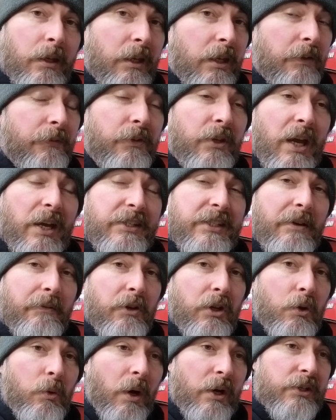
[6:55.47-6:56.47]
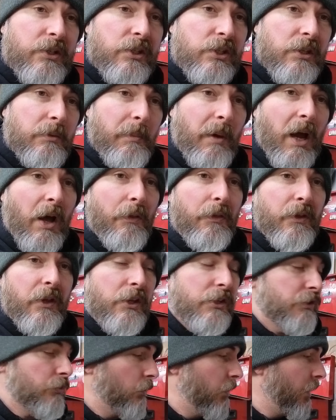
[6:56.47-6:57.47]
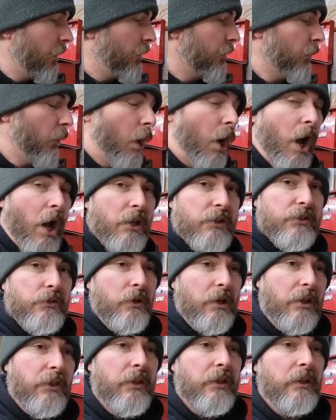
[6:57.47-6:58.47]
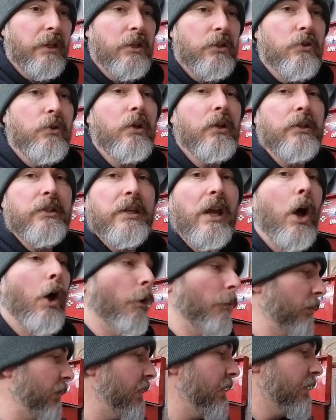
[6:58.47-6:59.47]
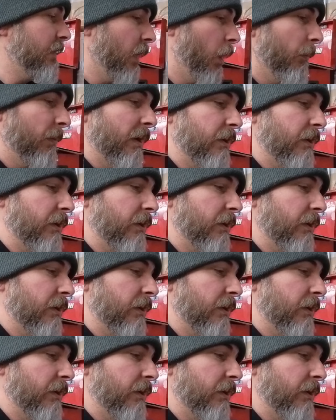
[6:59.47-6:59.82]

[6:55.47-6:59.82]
If you guys have any questions about this, or any thoughts, or anything that you could tell me to help